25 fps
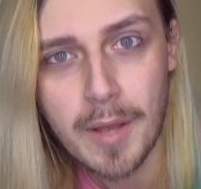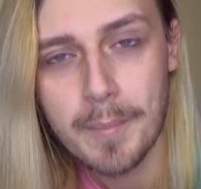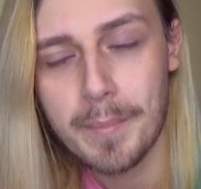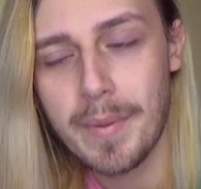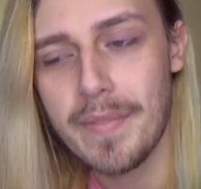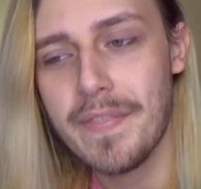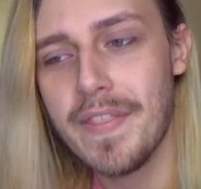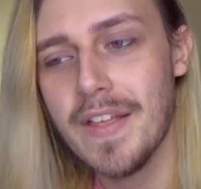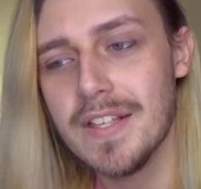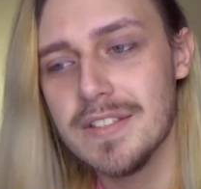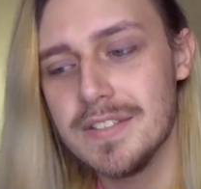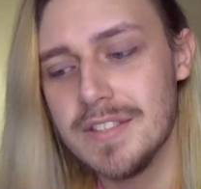
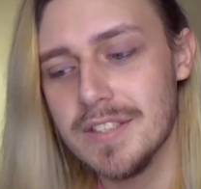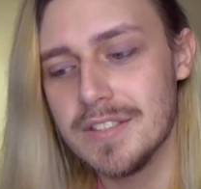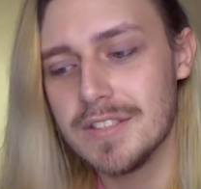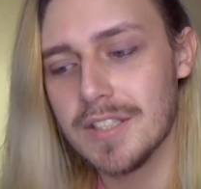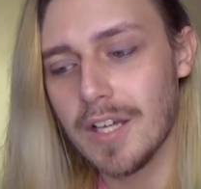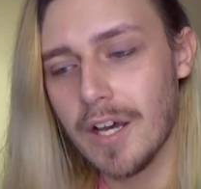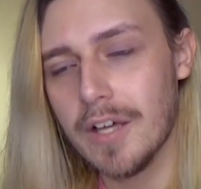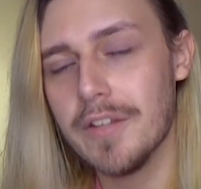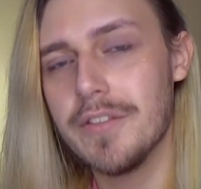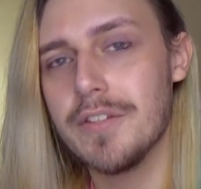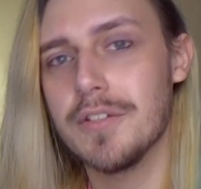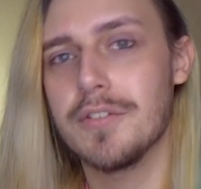But there's this
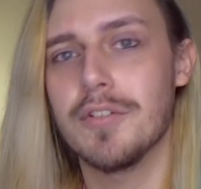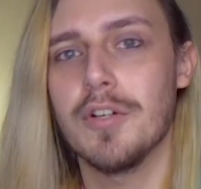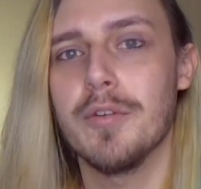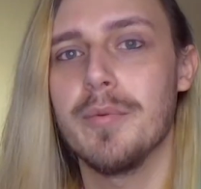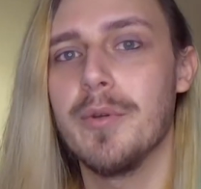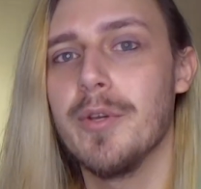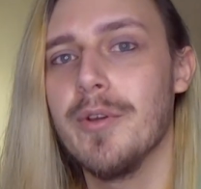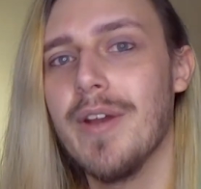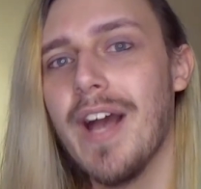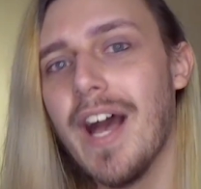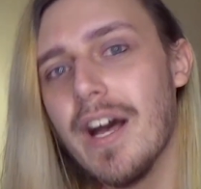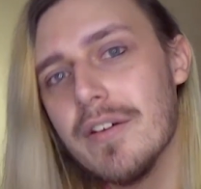other group
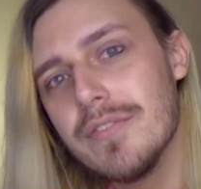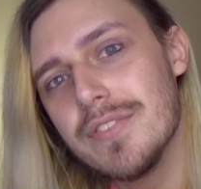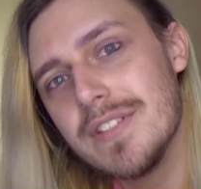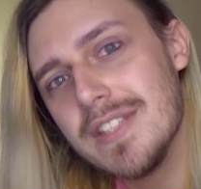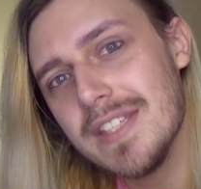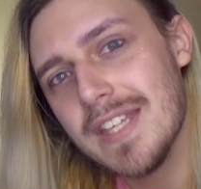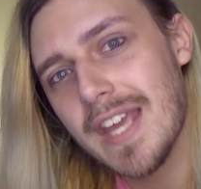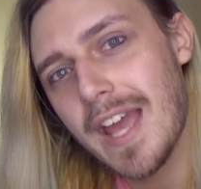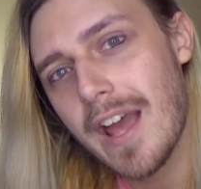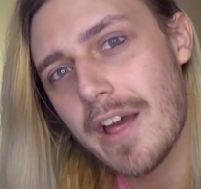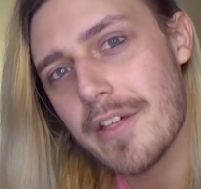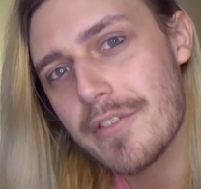who
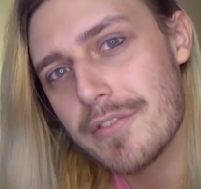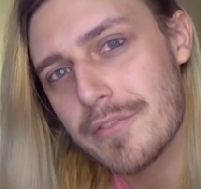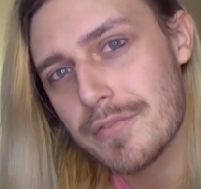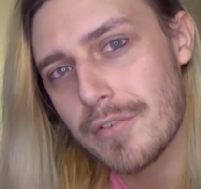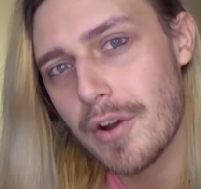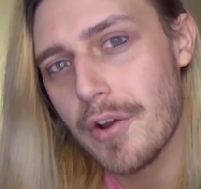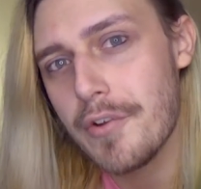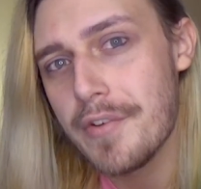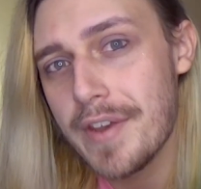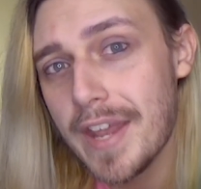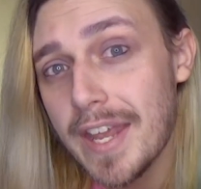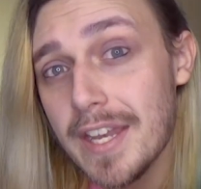haven't yet
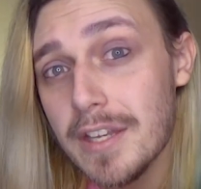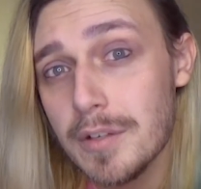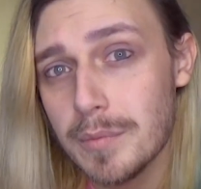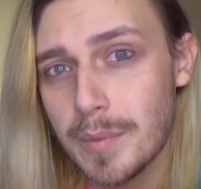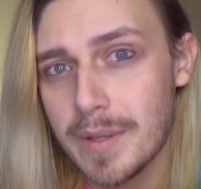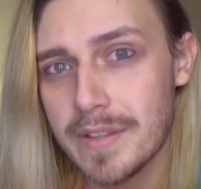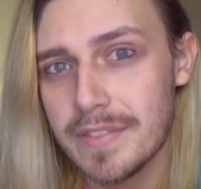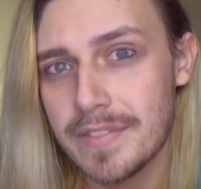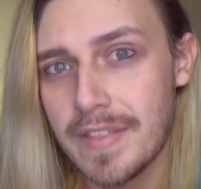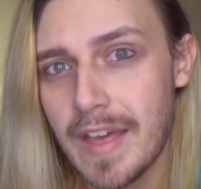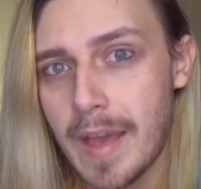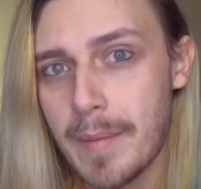thrown in
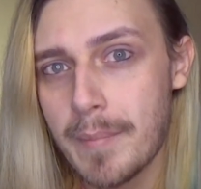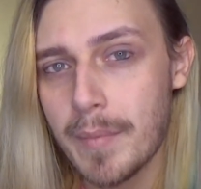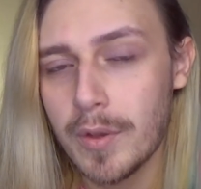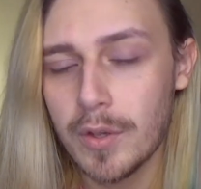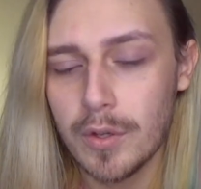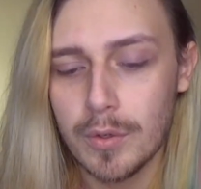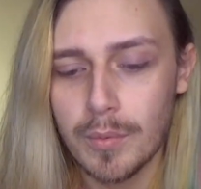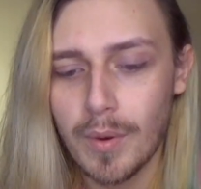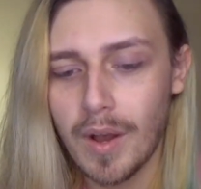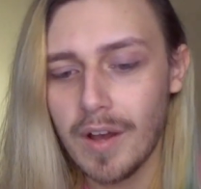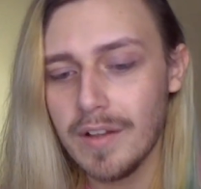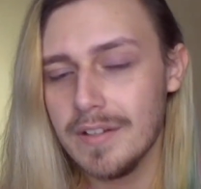with them,
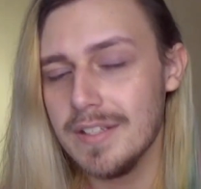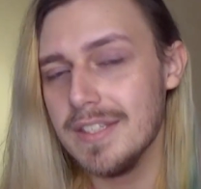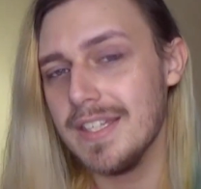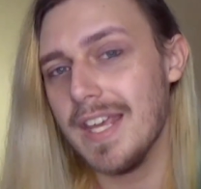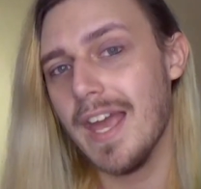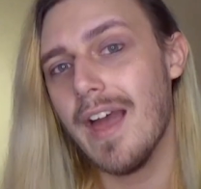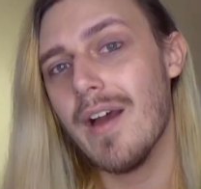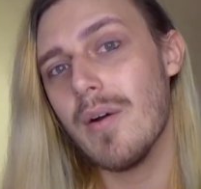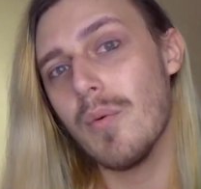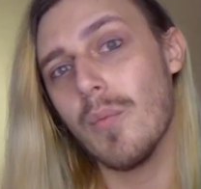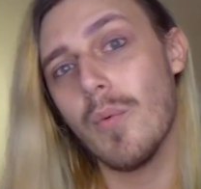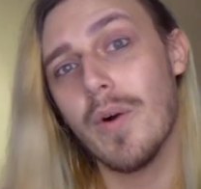who aren't
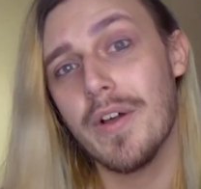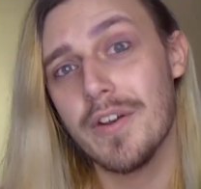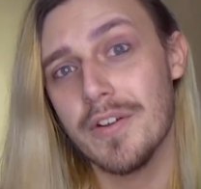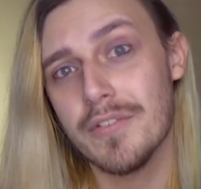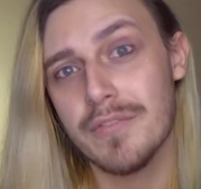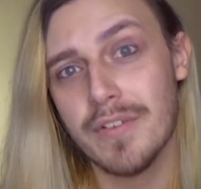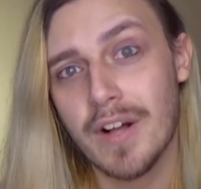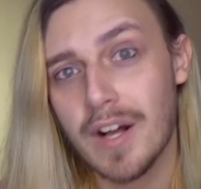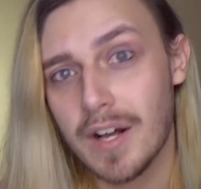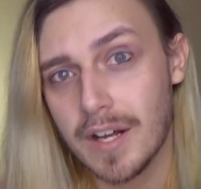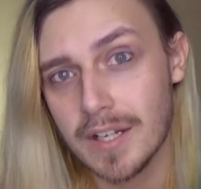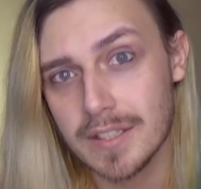yet one
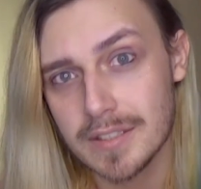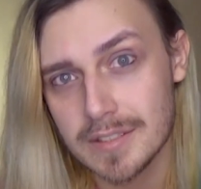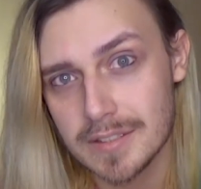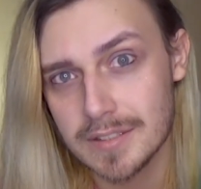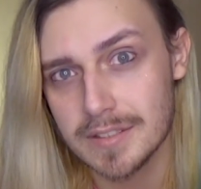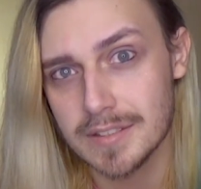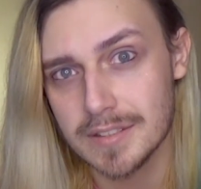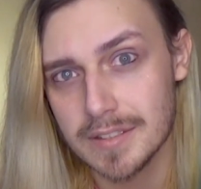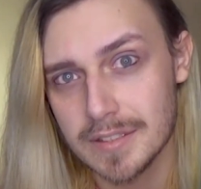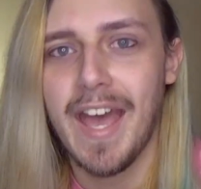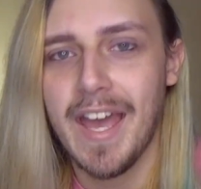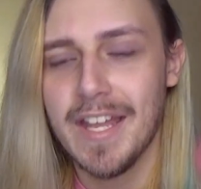of
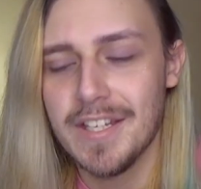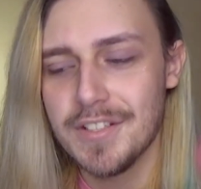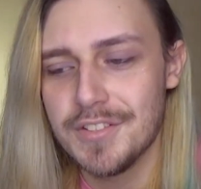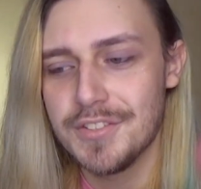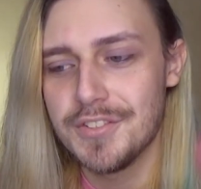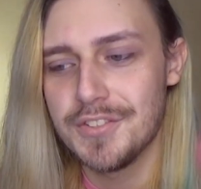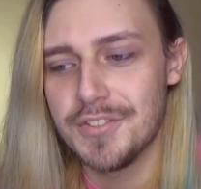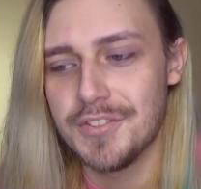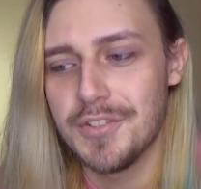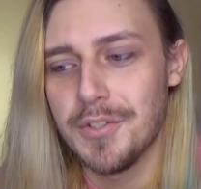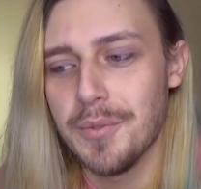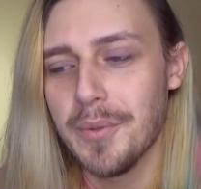us. And
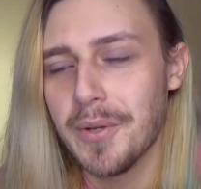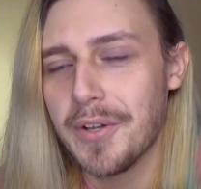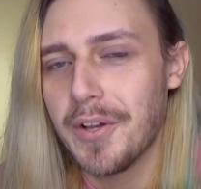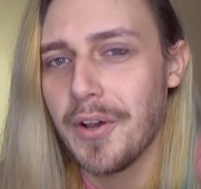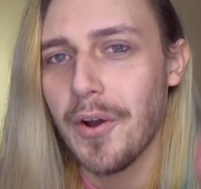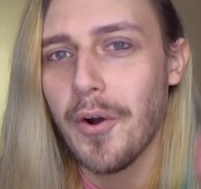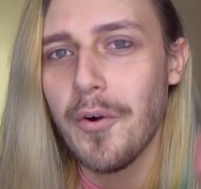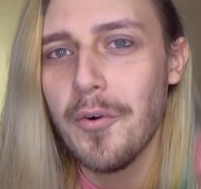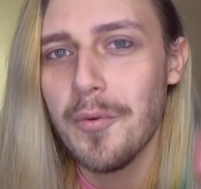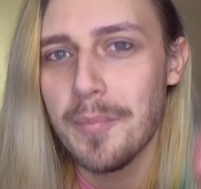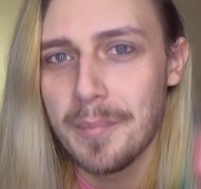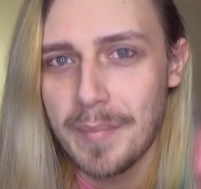to a
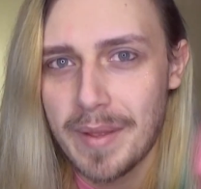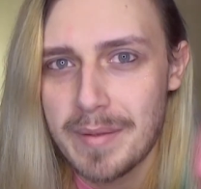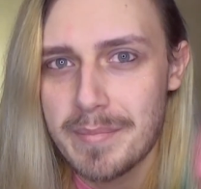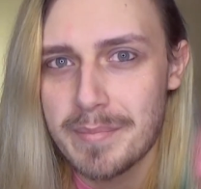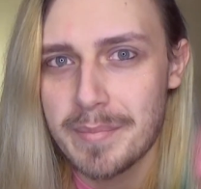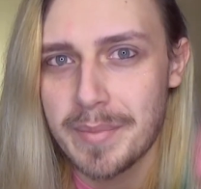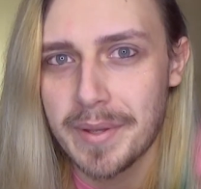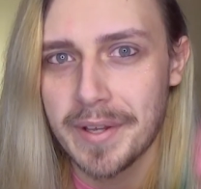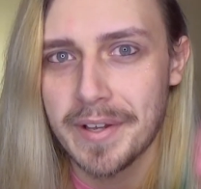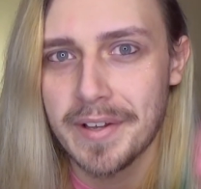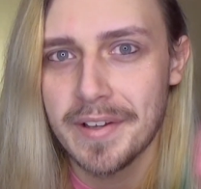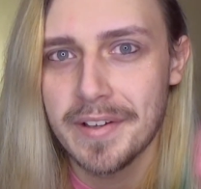cult
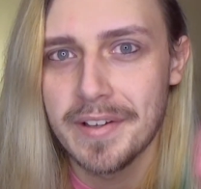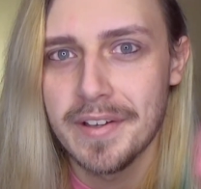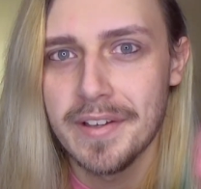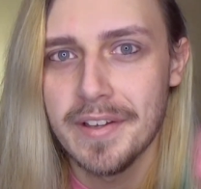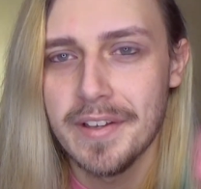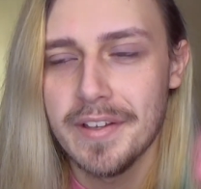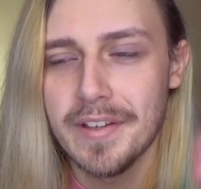member,